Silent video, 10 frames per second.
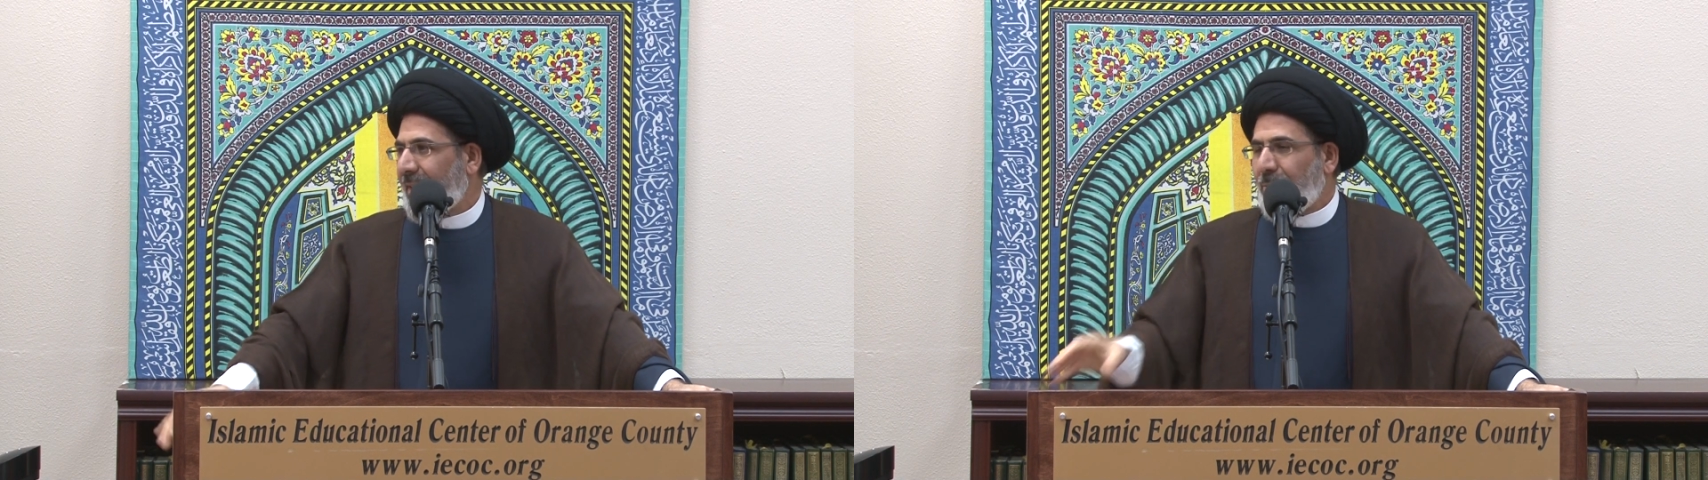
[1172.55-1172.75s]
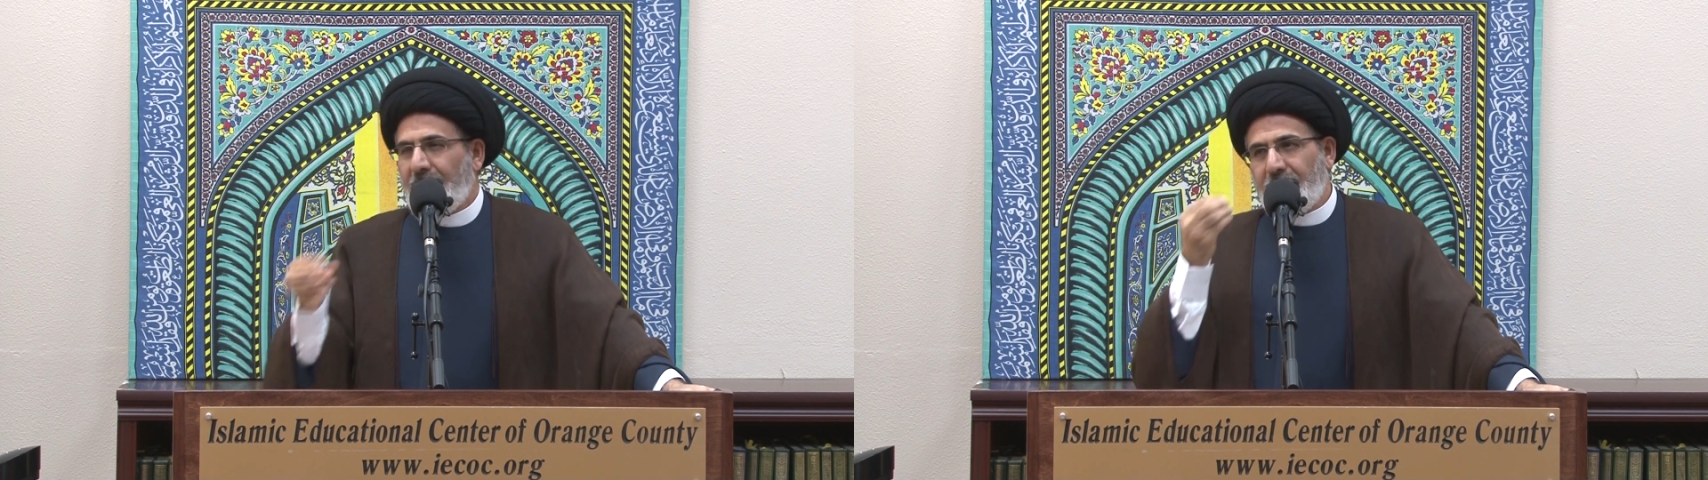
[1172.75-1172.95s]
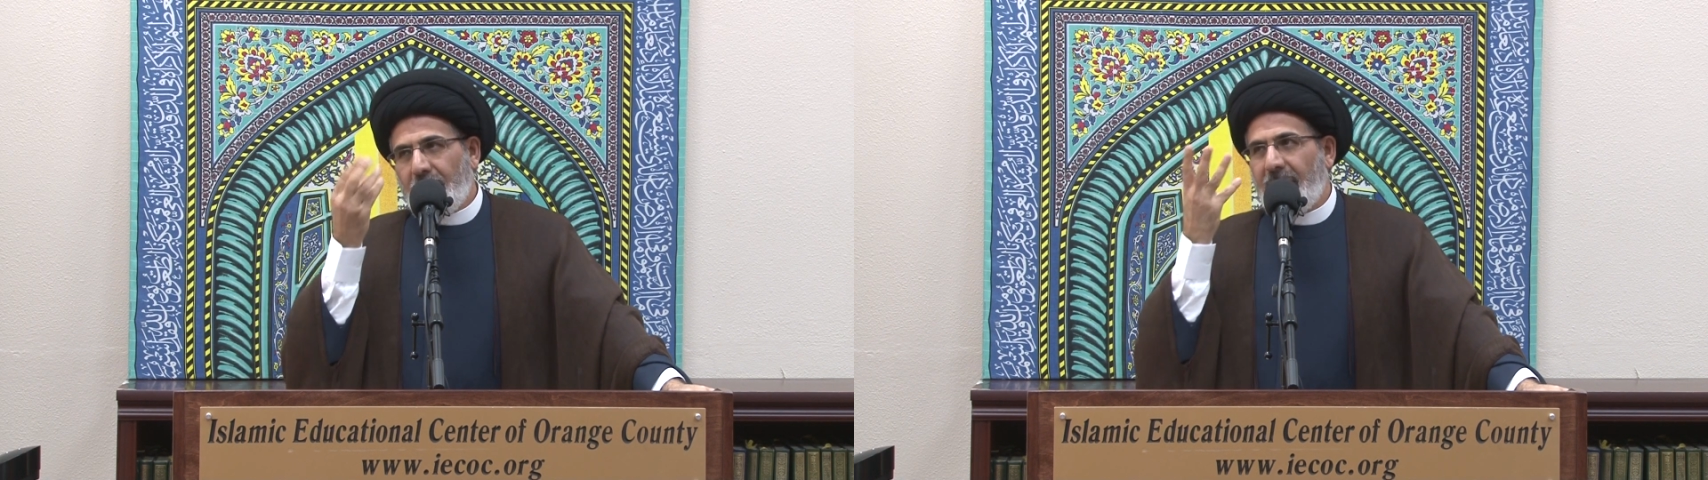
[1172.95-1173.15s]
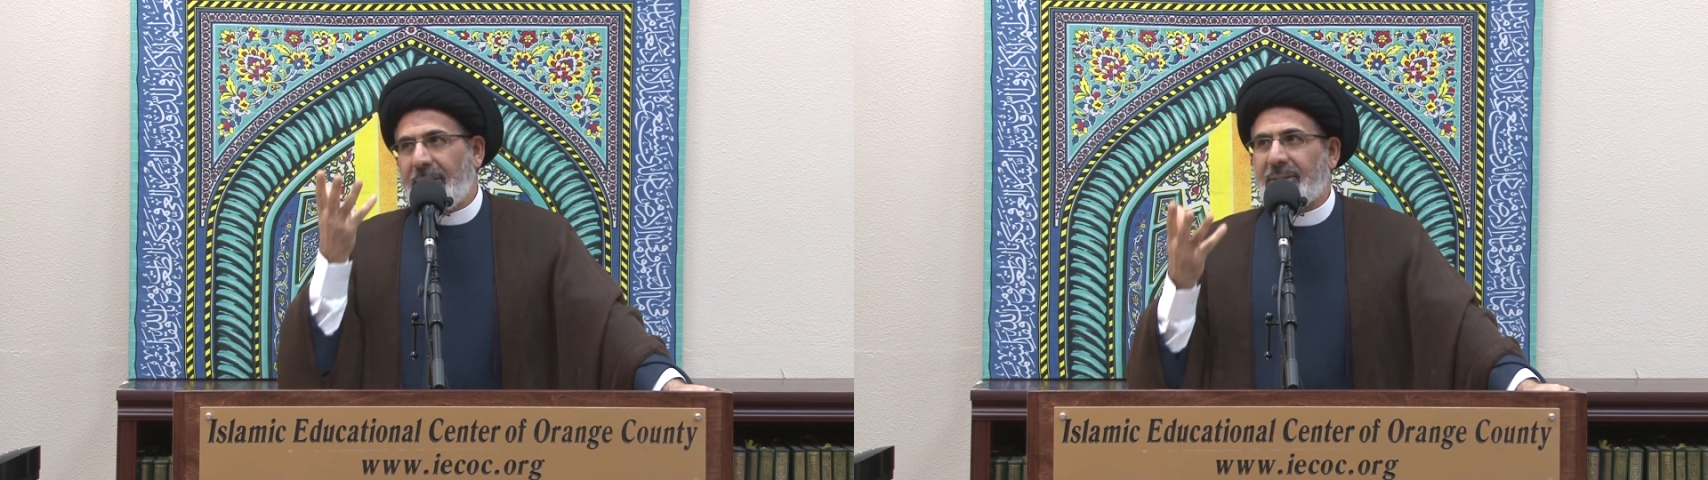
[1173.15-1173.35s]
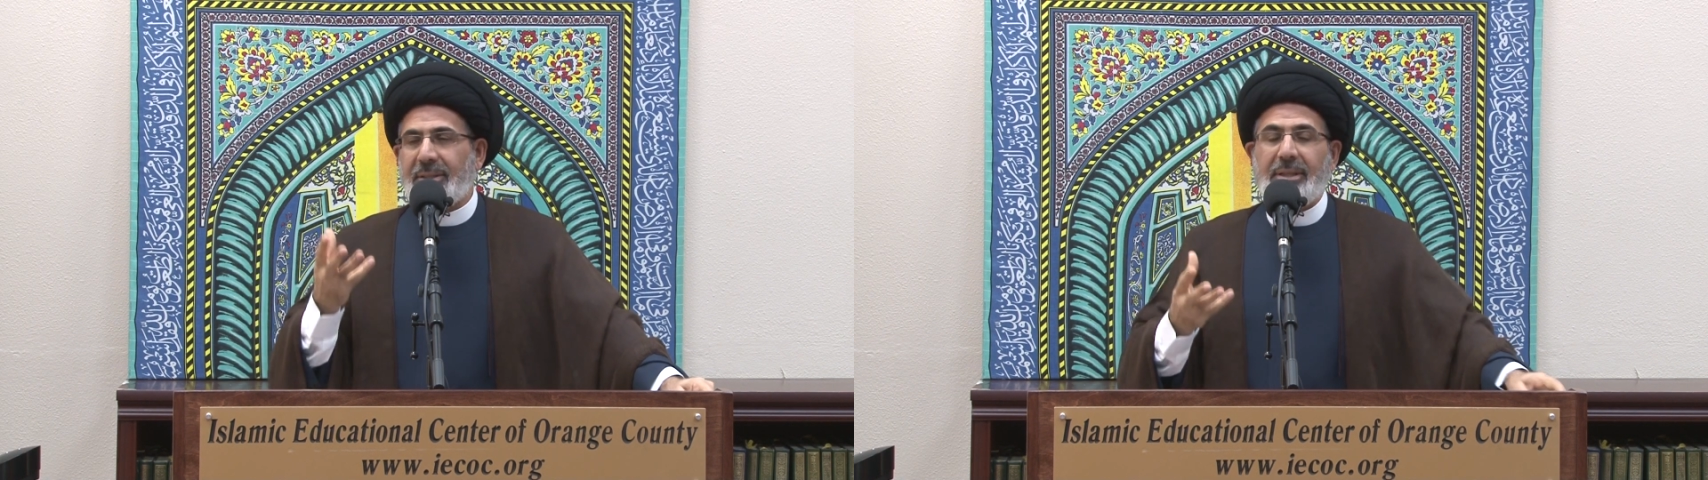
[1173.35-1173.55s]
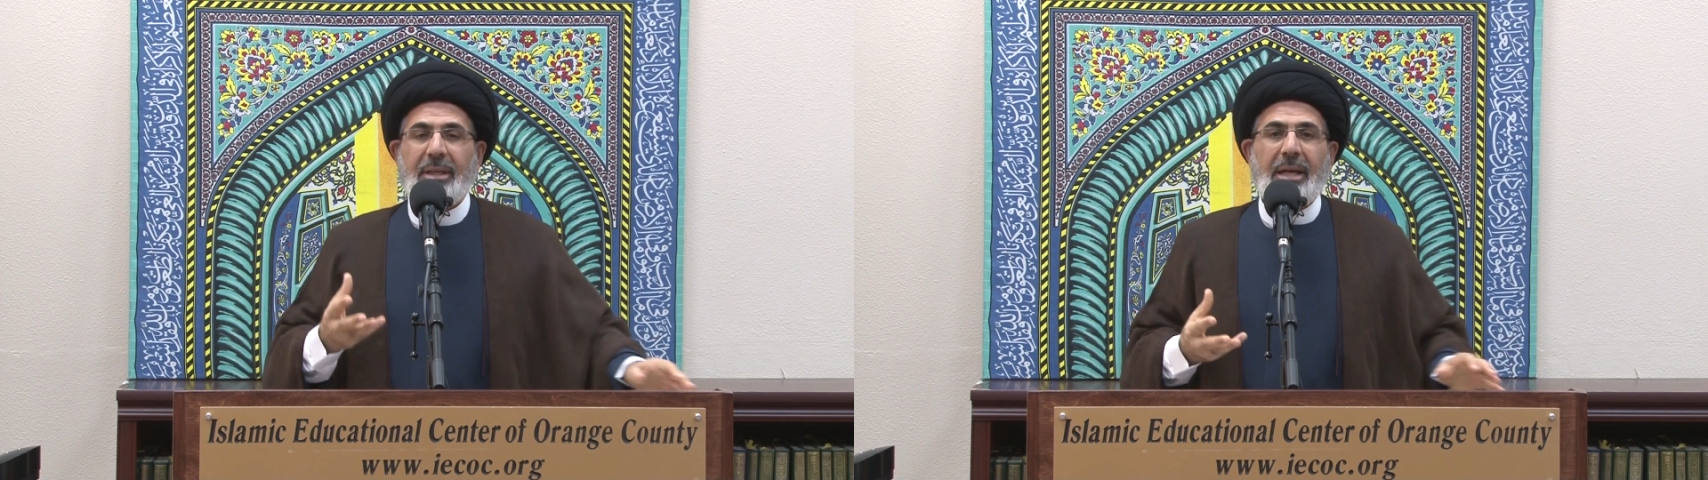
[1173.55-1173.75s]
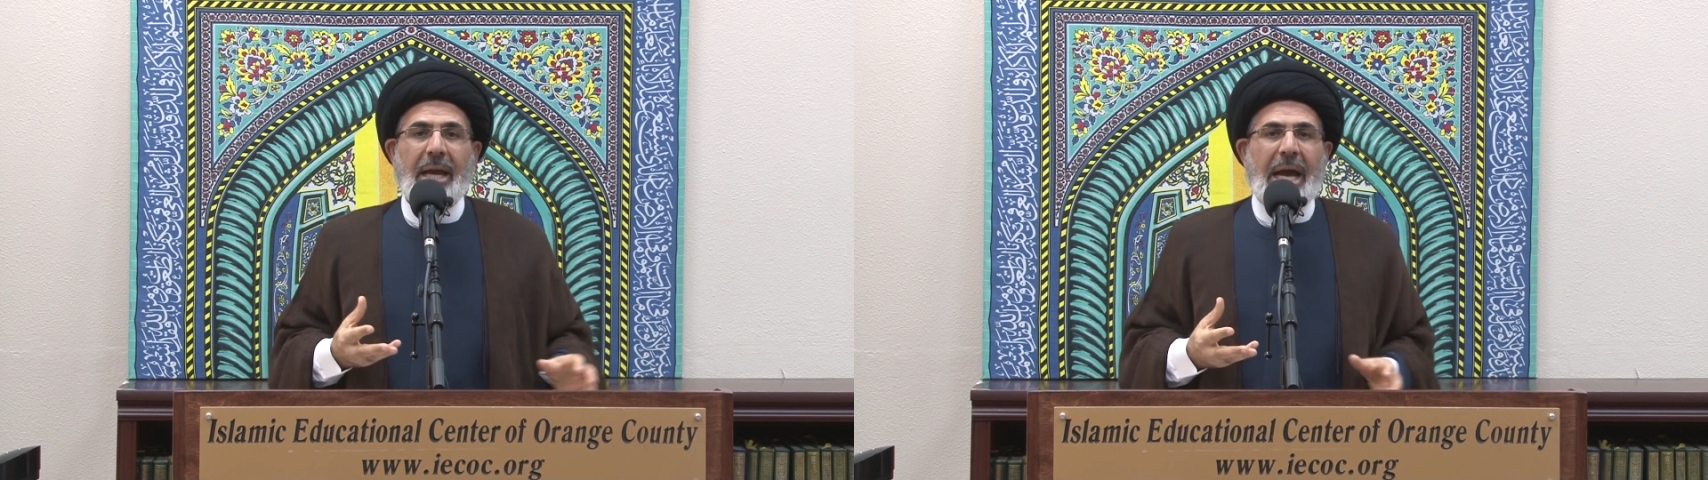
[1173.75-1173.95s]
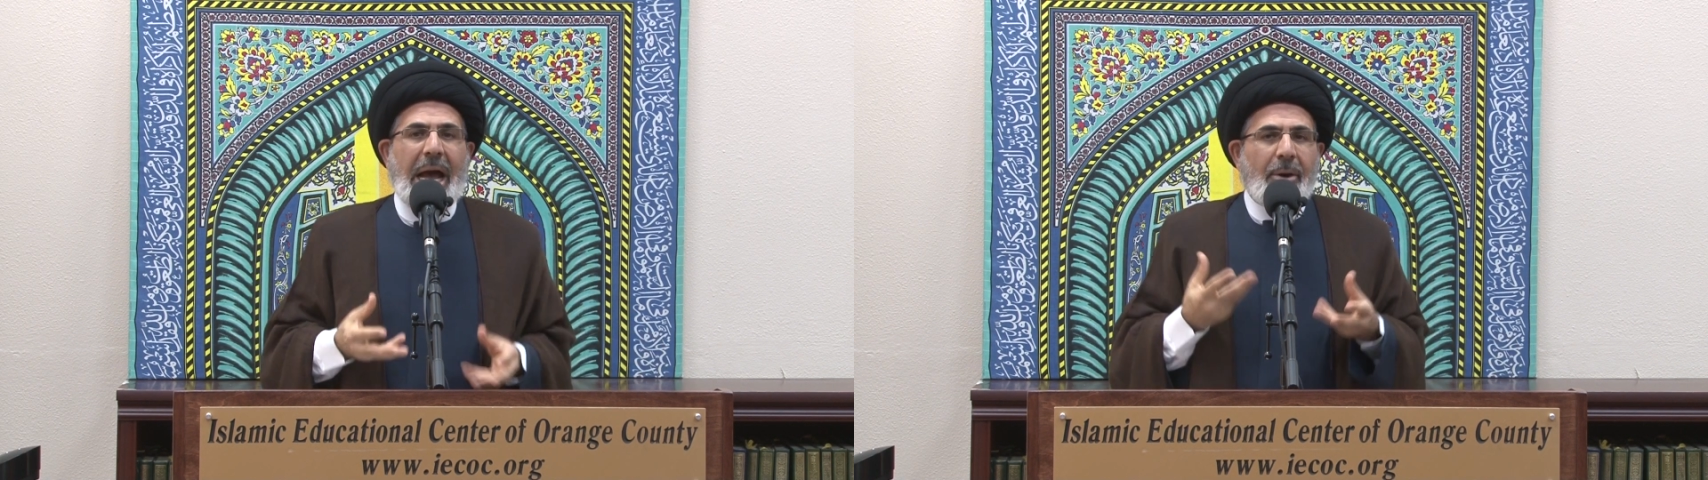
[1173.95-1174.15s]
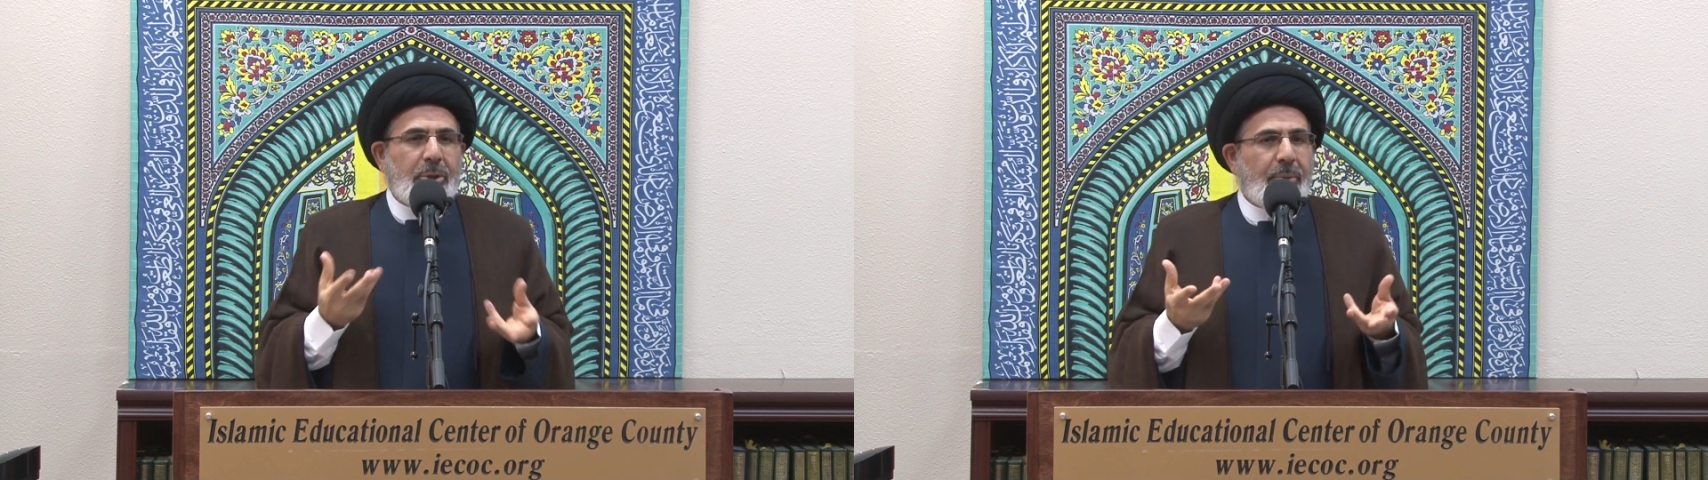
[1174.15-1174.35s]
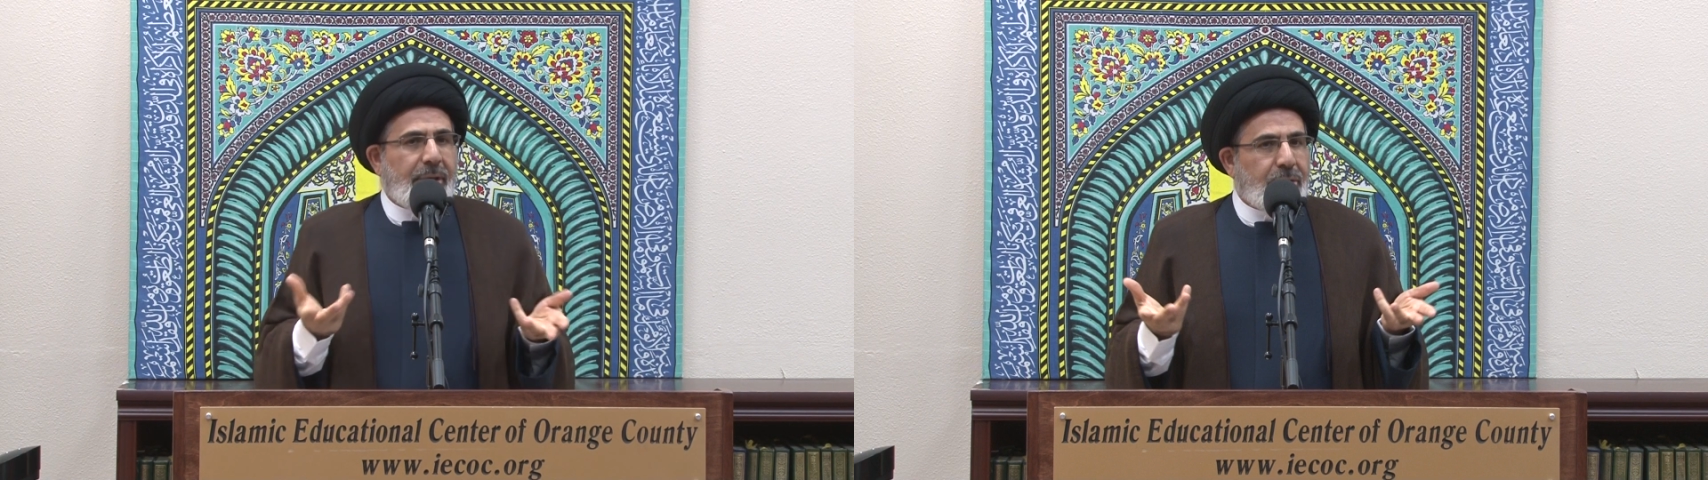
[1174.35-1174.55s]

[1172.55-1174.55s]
You enjoy it. How do we